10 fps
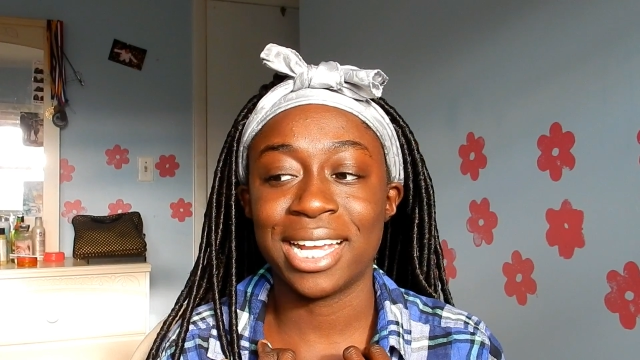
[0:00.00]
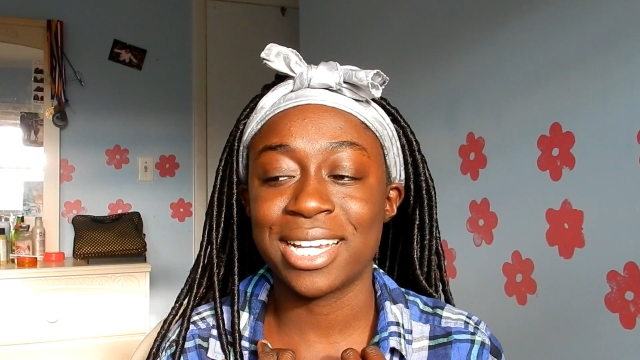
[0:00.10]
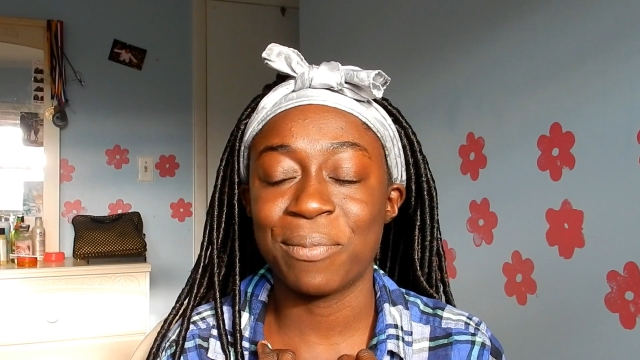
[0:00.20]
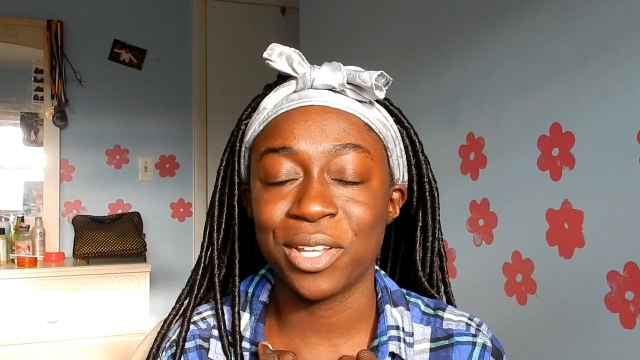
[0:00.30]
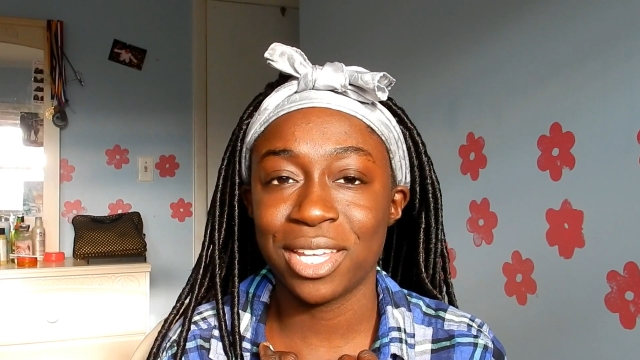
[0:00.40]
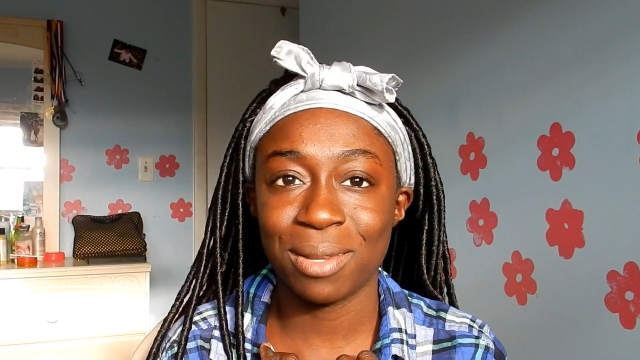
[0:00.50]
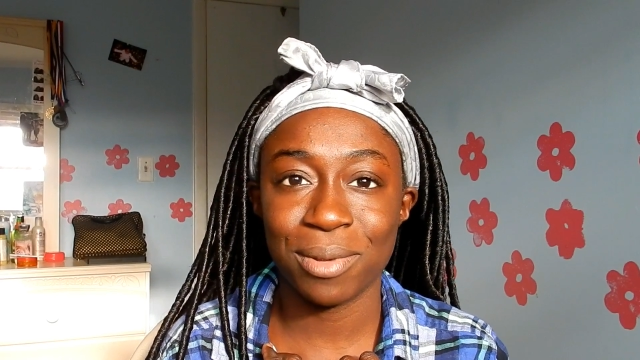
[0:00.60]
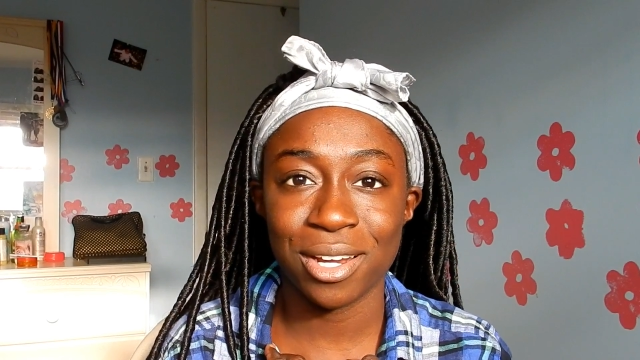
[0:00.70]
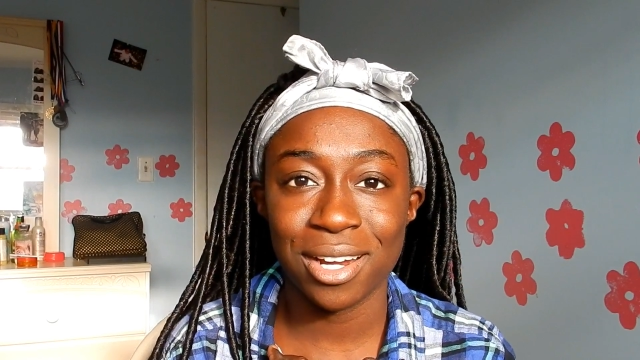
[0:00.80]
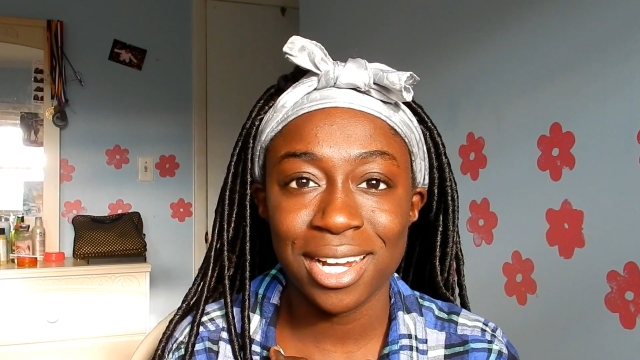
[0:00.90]
I kept looking in the
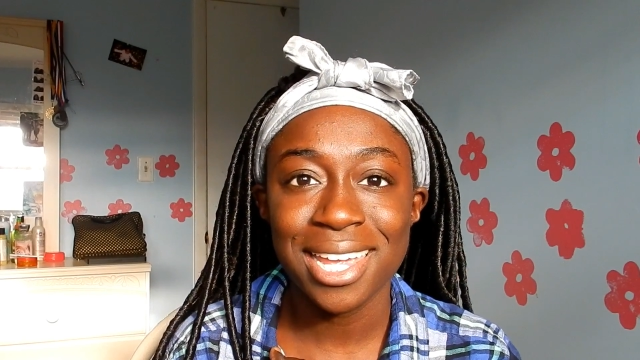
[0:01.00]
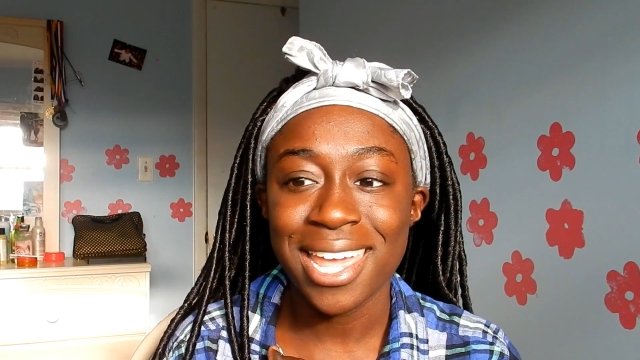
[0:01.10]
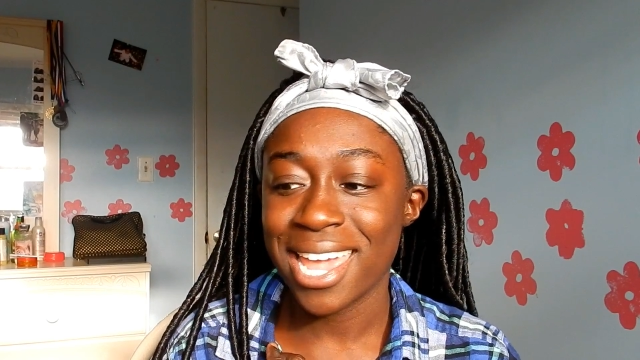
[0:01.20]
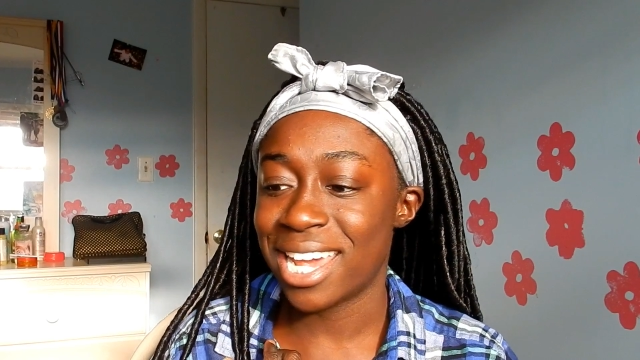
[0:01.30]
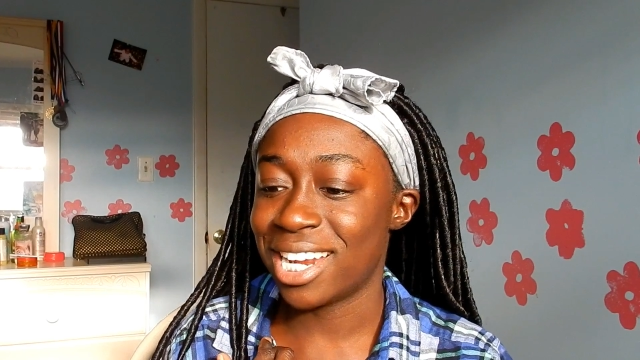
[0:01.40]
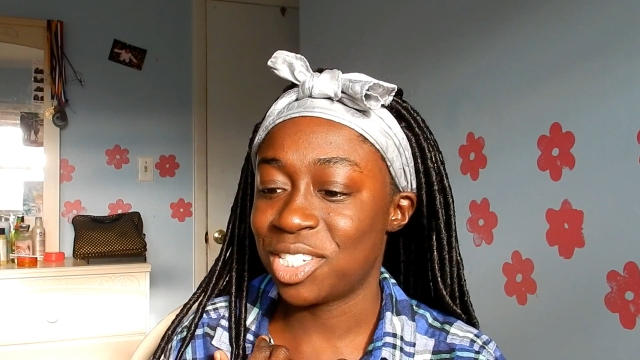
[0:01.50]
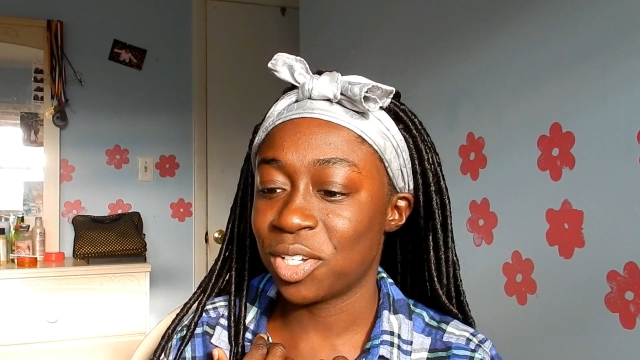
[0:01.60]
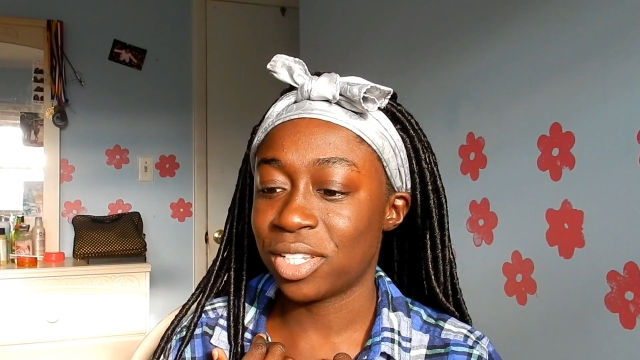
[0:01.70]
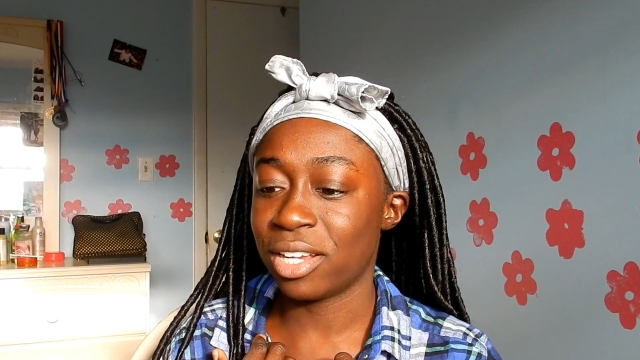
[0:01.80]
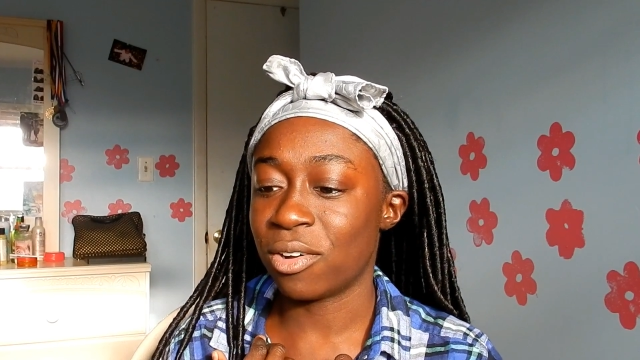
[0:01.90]
mirror and I
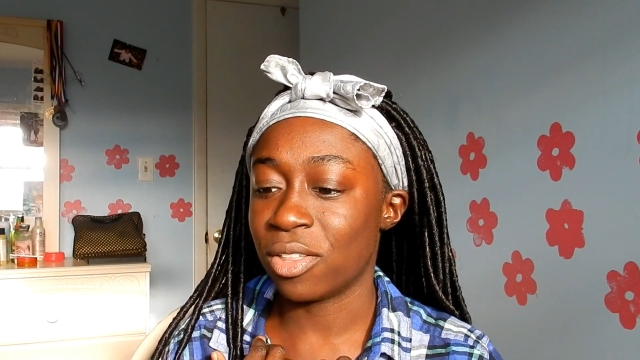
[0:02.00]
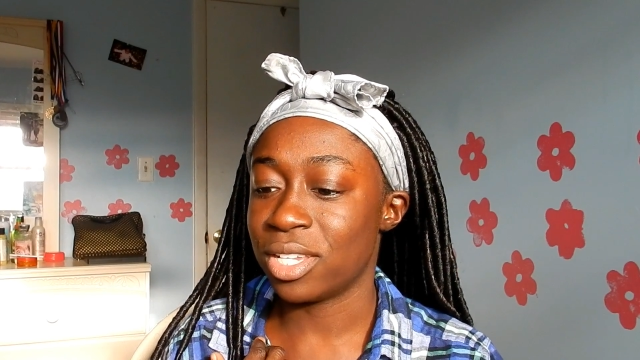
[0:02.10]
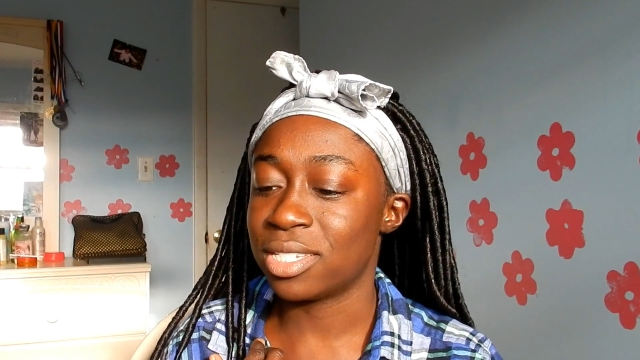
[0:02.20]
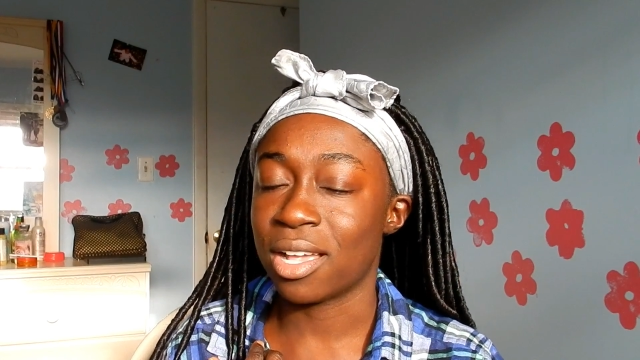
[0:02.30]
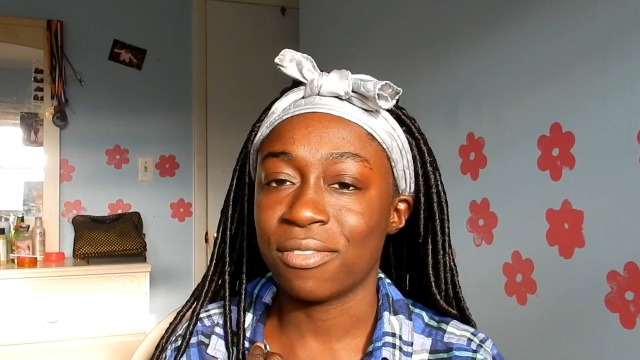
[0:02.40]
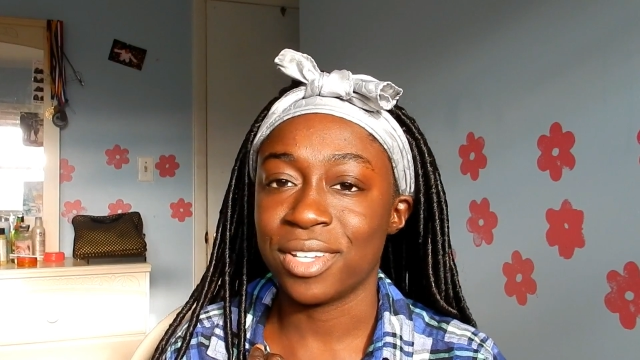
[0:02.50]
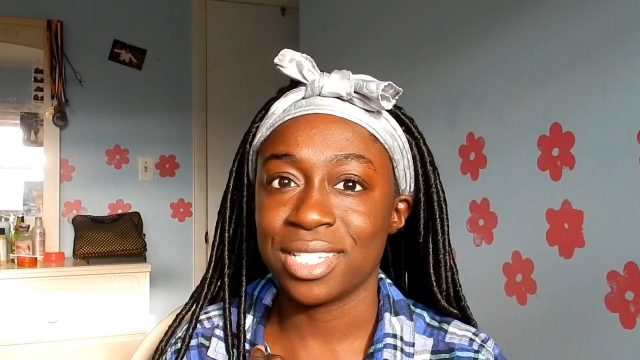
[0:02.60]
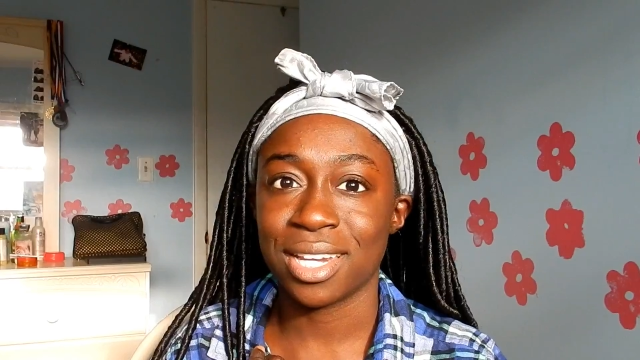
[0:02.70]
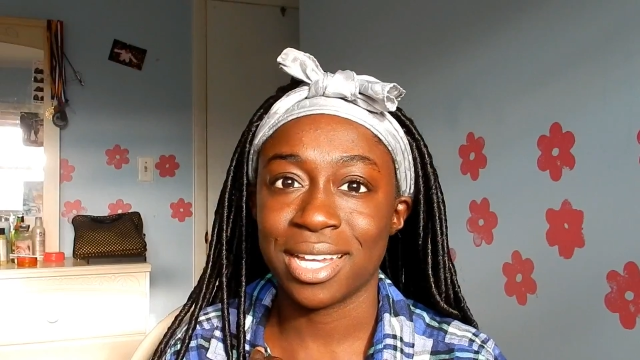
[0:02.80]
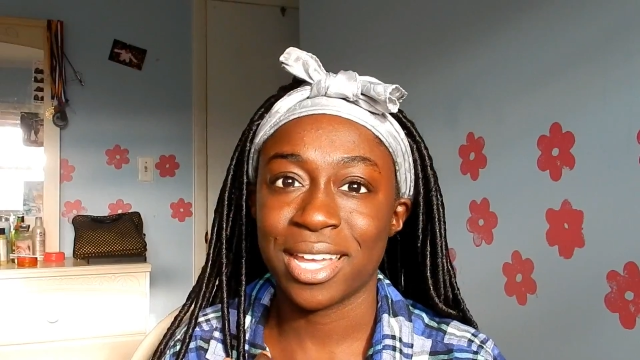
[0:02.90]
took like all these
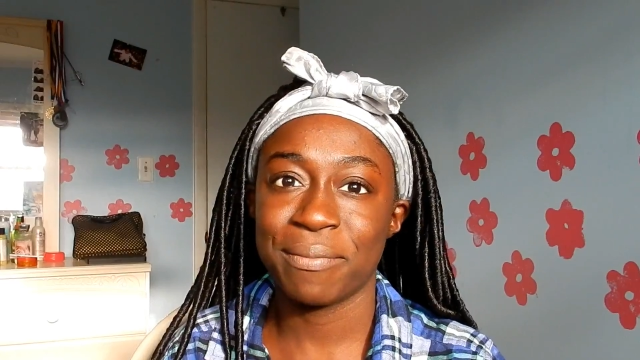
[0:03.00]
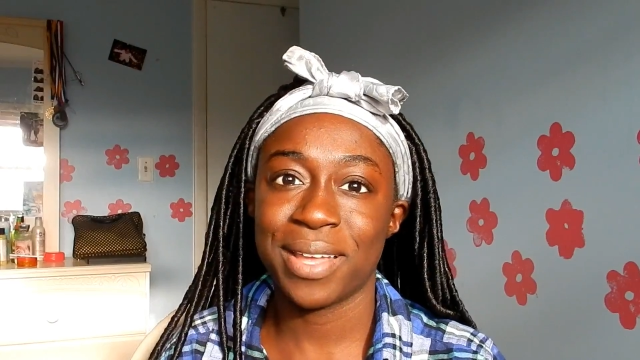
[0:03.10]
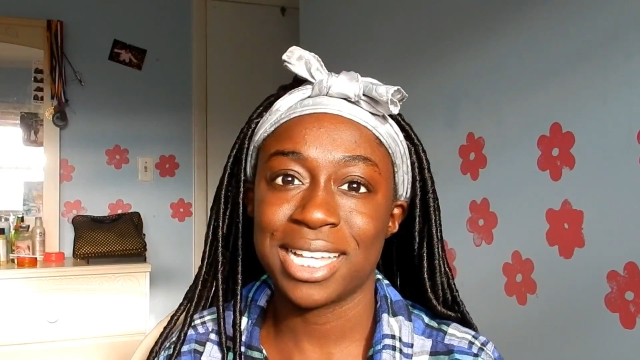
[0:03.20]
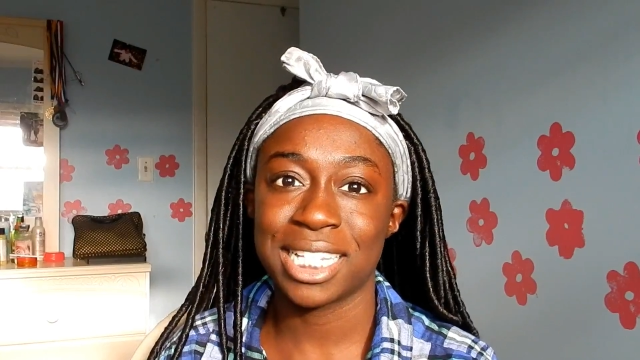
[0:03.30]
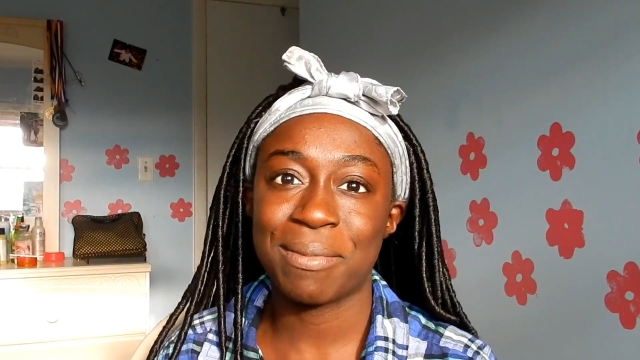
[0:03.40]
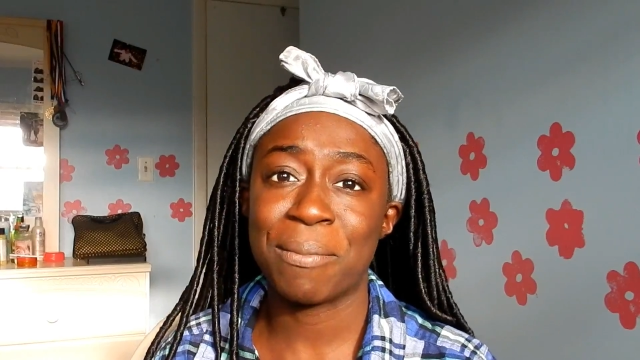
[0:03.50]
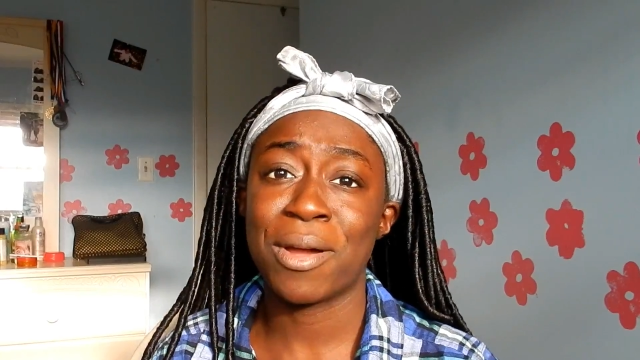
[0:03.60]
selfies and I kept asking my